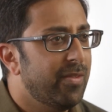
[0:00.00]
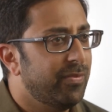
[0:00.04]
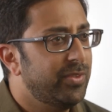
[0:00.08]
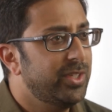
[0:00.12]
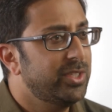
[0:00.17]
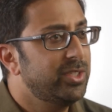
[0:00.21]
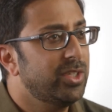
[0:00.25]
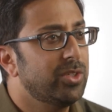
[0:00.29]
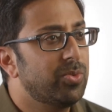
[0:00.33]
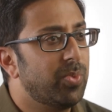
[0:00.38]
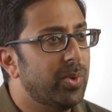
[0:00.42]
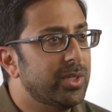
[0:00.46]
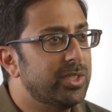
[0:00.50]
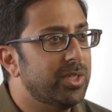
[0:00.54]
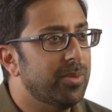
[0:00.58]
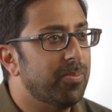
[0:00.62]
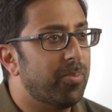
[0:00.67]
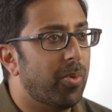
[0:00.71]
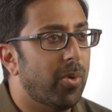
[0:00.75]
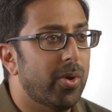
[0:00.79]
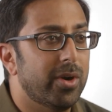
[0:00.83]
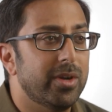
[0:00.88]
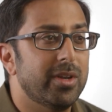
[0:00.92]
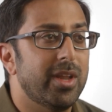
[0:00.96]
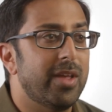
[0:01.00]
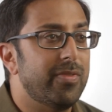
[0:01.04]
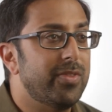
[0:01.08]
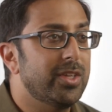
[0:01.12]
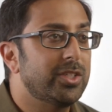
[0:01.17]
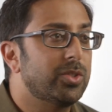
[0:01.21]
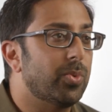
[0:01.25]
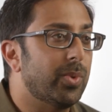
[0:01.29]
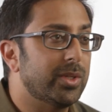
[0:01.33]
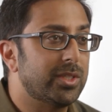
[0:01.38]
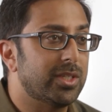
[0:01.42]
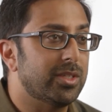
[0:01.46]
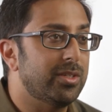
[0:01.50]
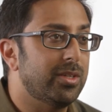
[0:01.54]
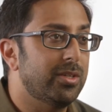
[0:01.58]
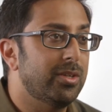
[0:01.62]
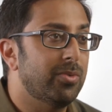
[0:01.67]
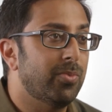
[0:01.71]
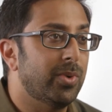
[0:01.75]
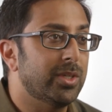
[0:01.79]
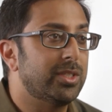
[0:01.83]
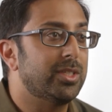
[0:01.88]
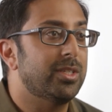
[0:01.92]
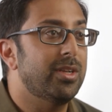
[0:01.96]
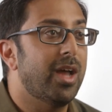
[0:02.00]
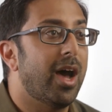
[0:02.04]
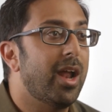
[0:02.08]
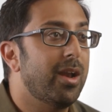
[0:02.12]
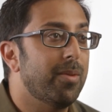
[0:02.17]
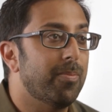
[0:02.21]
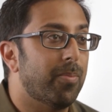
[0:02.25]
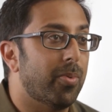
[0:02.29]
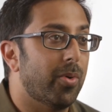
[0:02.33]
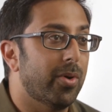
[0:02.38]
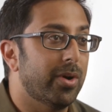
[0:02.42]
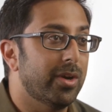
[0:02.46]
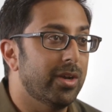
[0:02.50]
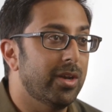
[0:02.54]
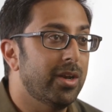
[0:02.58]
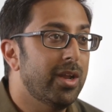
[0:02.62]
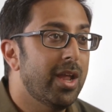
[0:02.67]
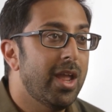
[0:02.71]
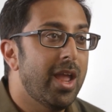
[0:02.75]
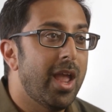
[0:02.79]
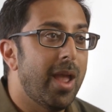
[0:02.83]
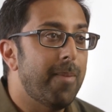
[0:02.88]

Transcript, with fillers: this is what's important and this what's what's not important,